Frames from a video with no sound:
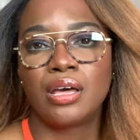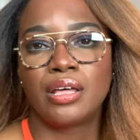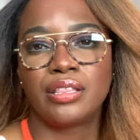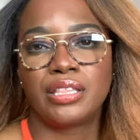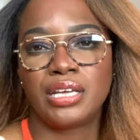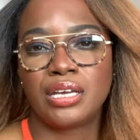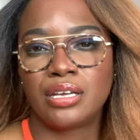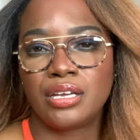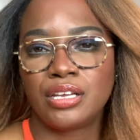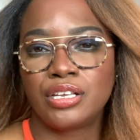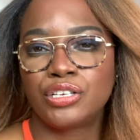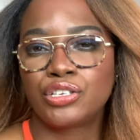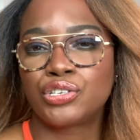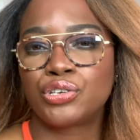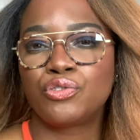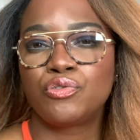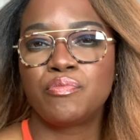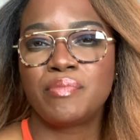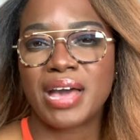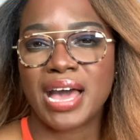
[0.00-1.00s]
the
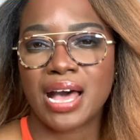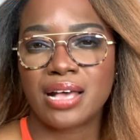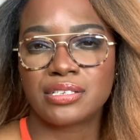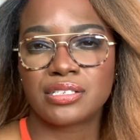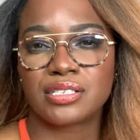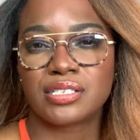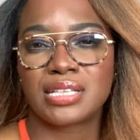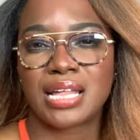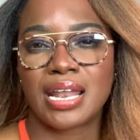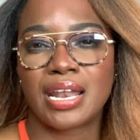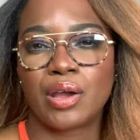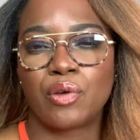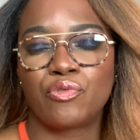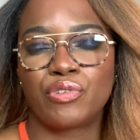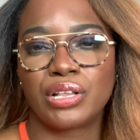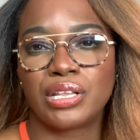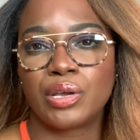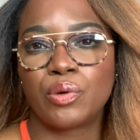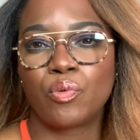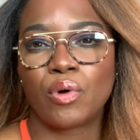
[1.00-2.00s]
two masks that I
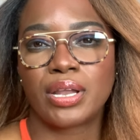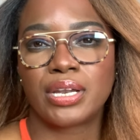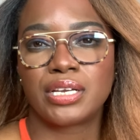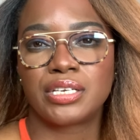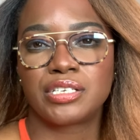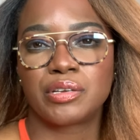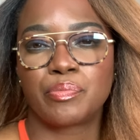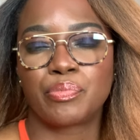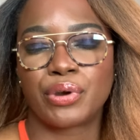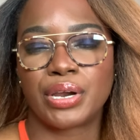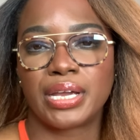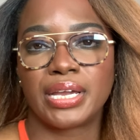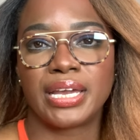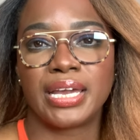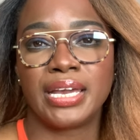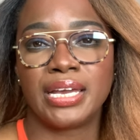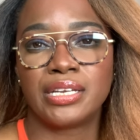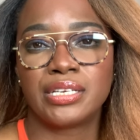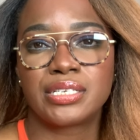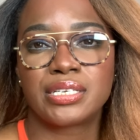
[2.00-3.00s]
really wanted to bring
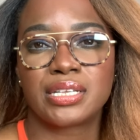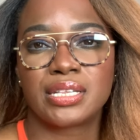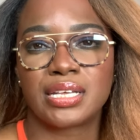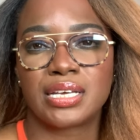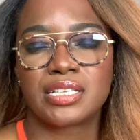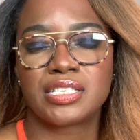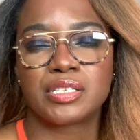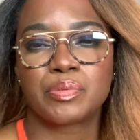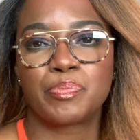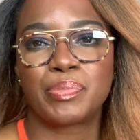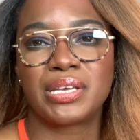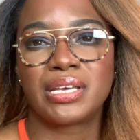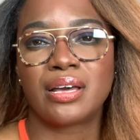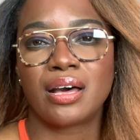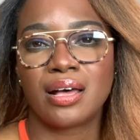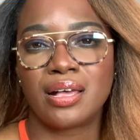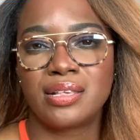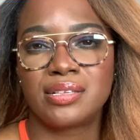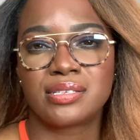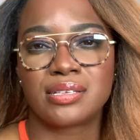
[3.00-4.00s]
into this
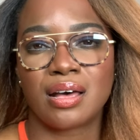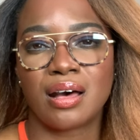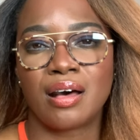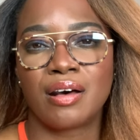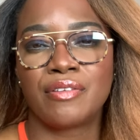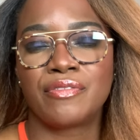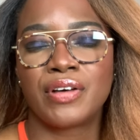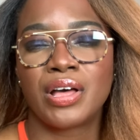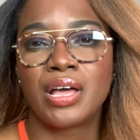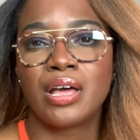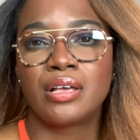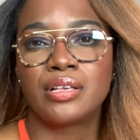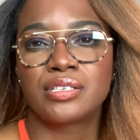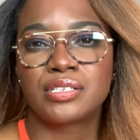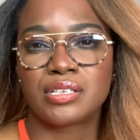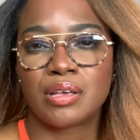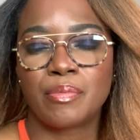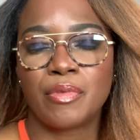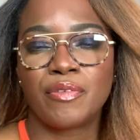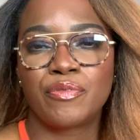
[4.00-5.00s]
because of
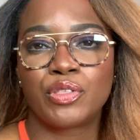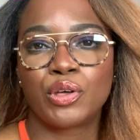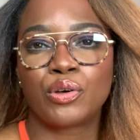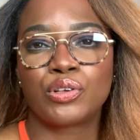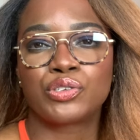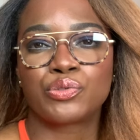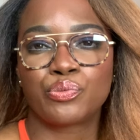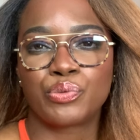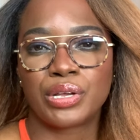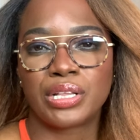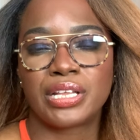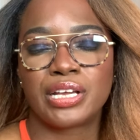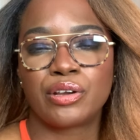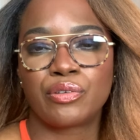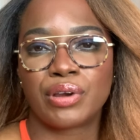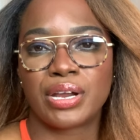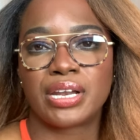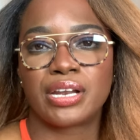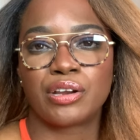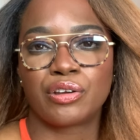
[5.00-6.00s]
some of those really
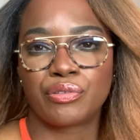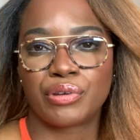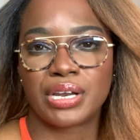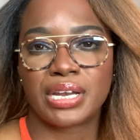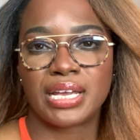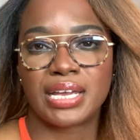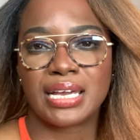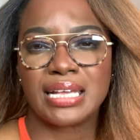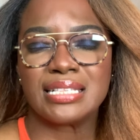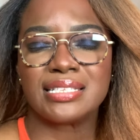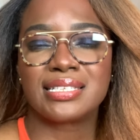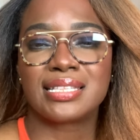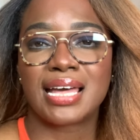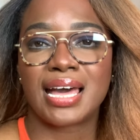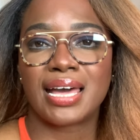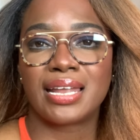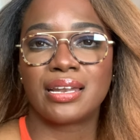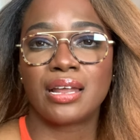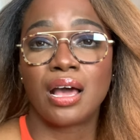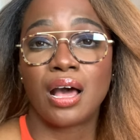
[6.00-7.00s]
great ingredients
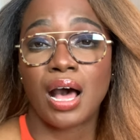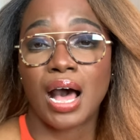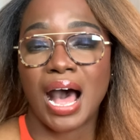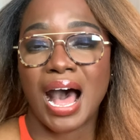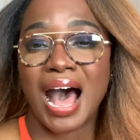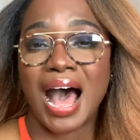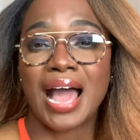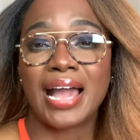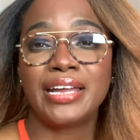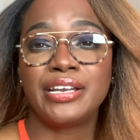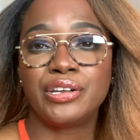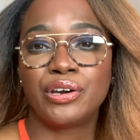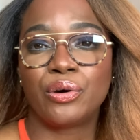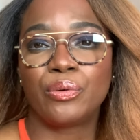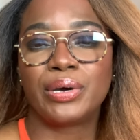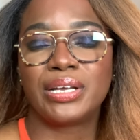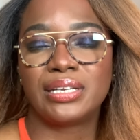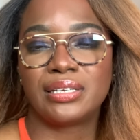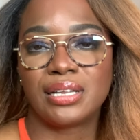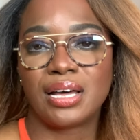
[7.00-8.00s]
that I
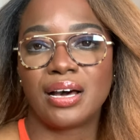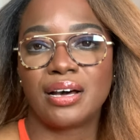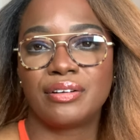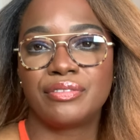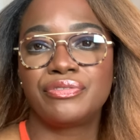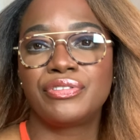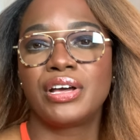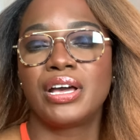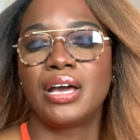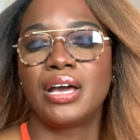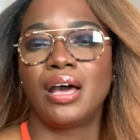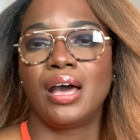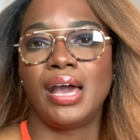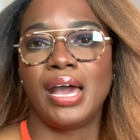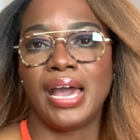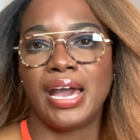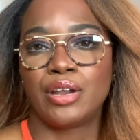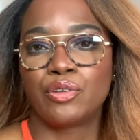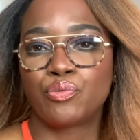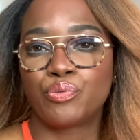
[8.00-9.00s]
know and love
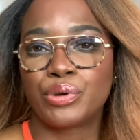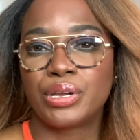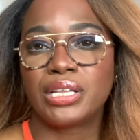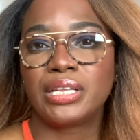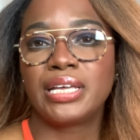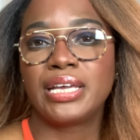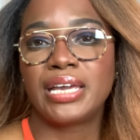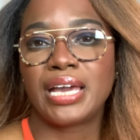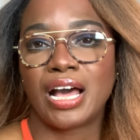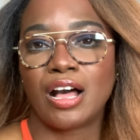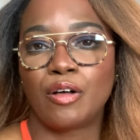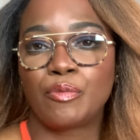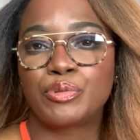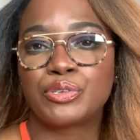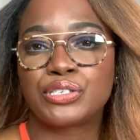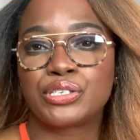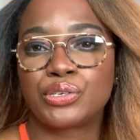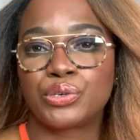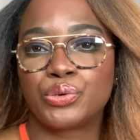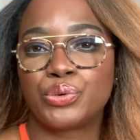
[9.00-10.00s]
and really
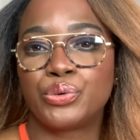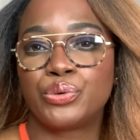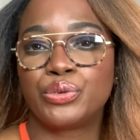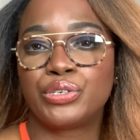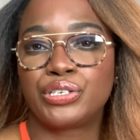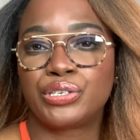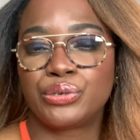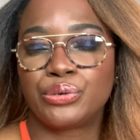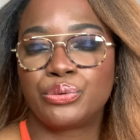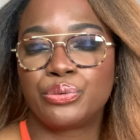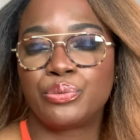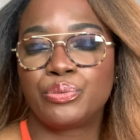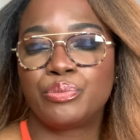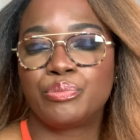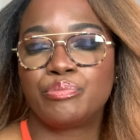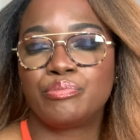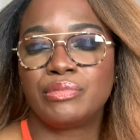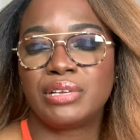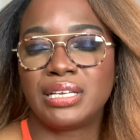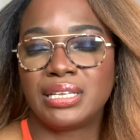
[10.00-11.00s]
helps to, to
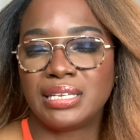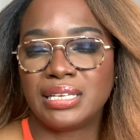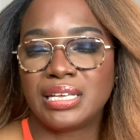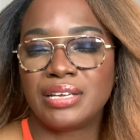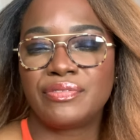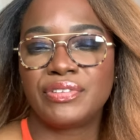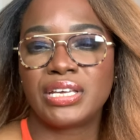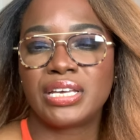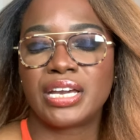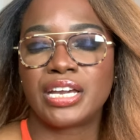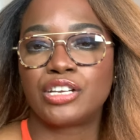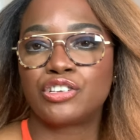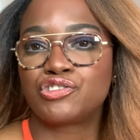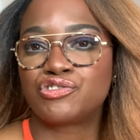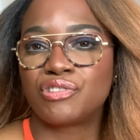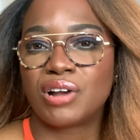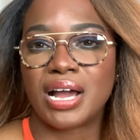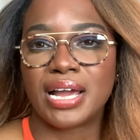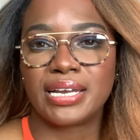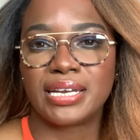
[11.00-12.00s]
alleviate
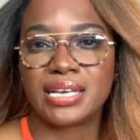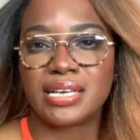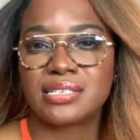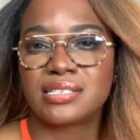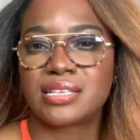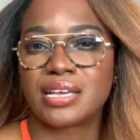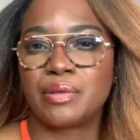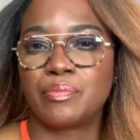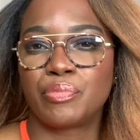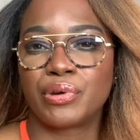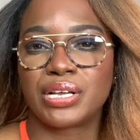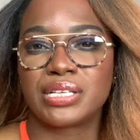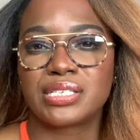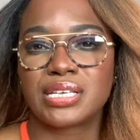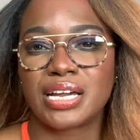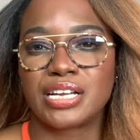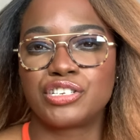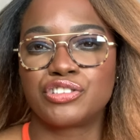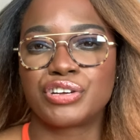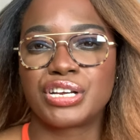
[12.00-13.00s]
dryness and brings
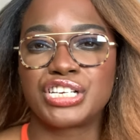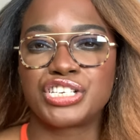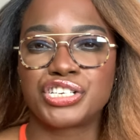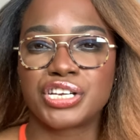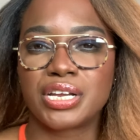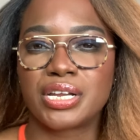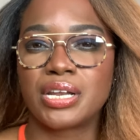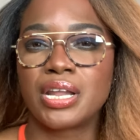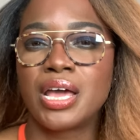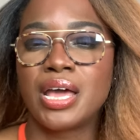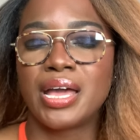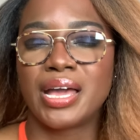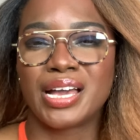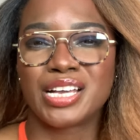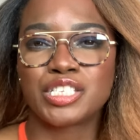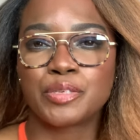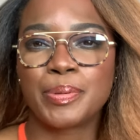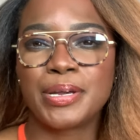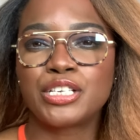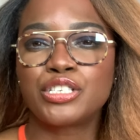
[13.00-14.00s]
hydration,
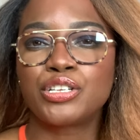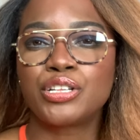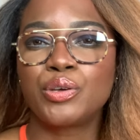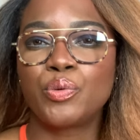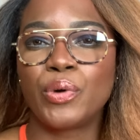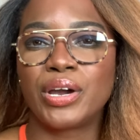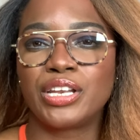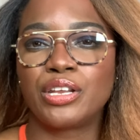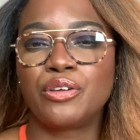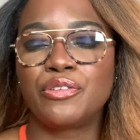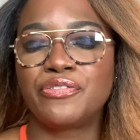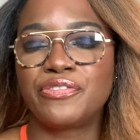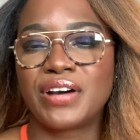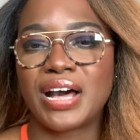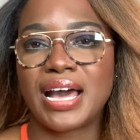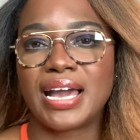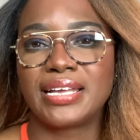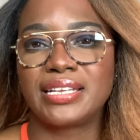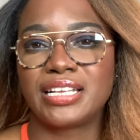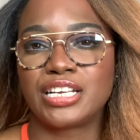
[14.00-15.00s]
especially when you
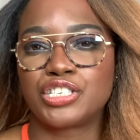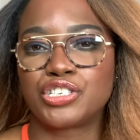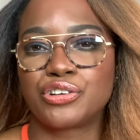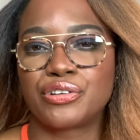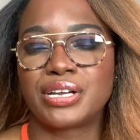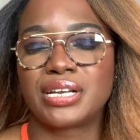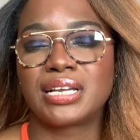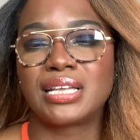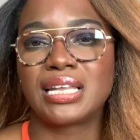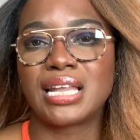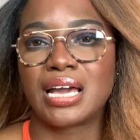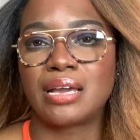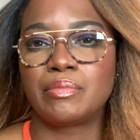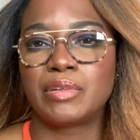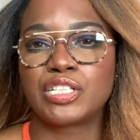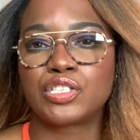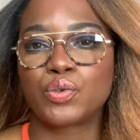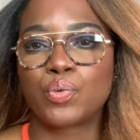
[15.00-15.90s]
find that you're in climates